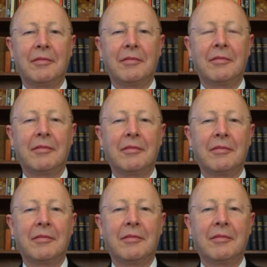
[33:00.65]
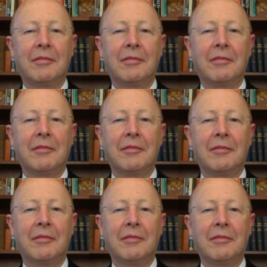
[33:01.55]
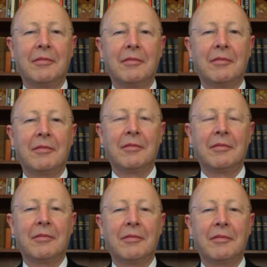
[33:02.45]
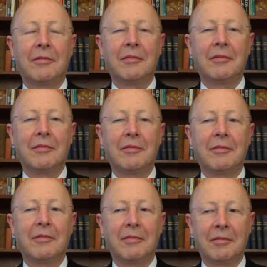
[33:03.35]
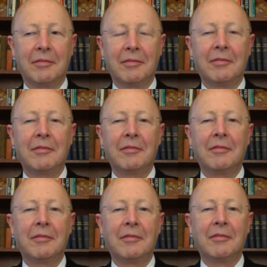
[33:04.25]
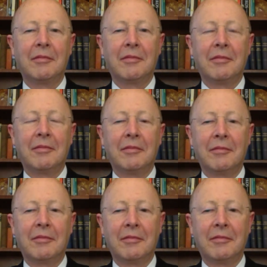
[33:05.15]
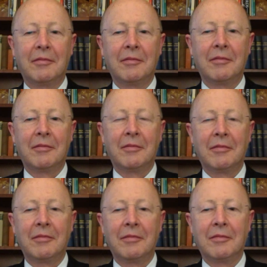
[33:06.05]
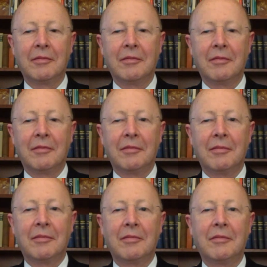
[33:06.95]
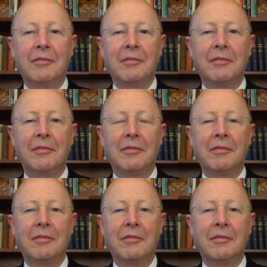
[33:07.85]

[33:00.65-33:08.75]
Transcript: (silent)